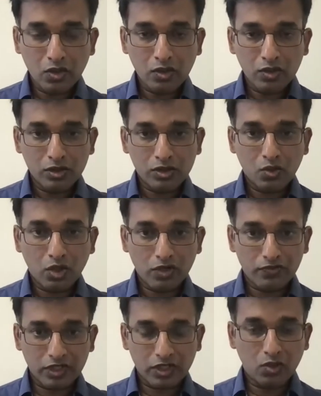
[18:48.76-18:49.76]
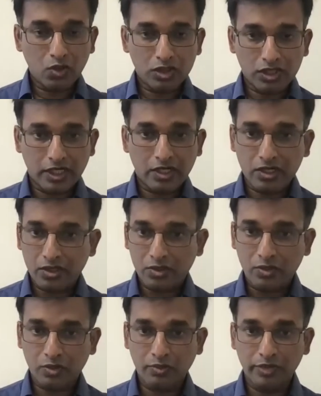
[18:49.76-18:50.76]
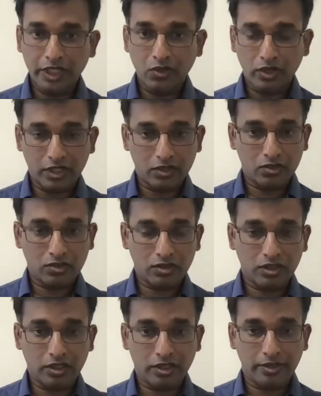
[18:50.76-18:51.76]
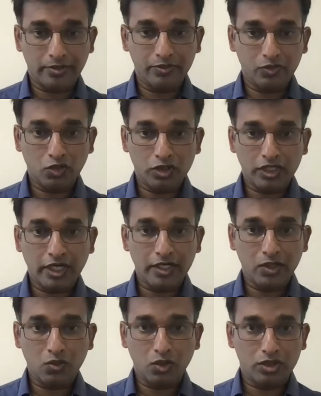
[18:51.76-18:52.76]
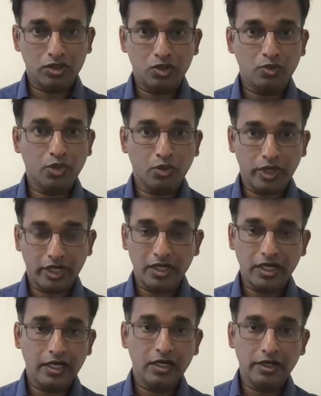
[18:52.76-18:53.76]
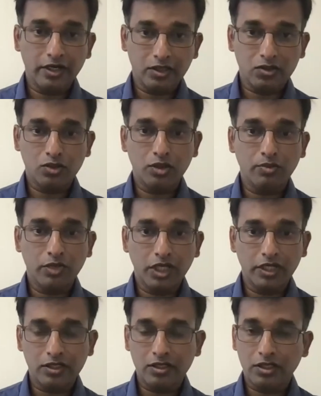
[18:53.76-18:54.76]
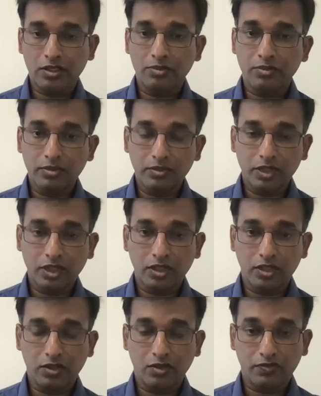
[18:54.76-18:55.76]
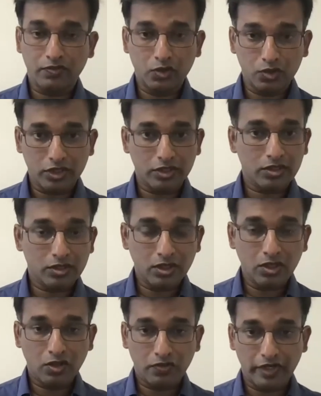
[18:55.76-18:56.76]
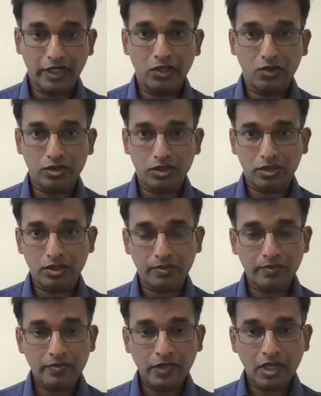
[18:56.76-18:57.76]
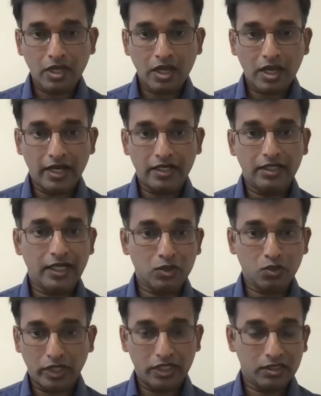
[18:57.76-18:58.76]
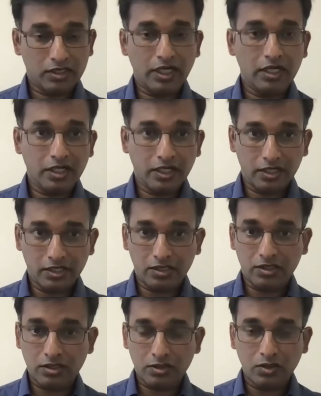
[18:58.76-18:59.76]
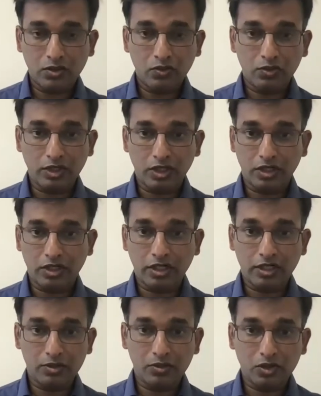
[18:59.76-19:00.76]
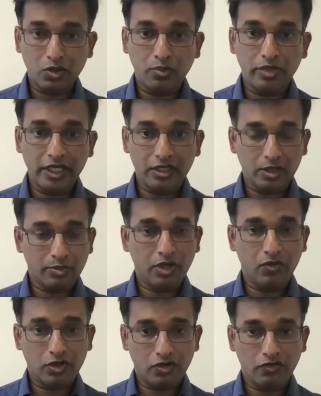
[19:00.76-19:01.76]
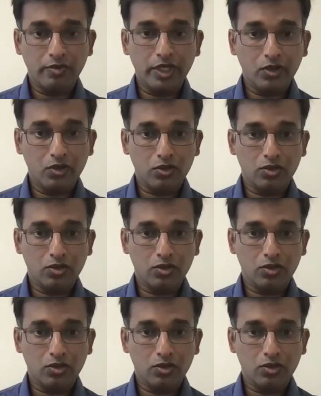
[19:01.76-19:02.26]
So one of the goals that Pino has was started was to provide analytics to the millions and of end users, and that's why Startray is to bring that power of Pino to the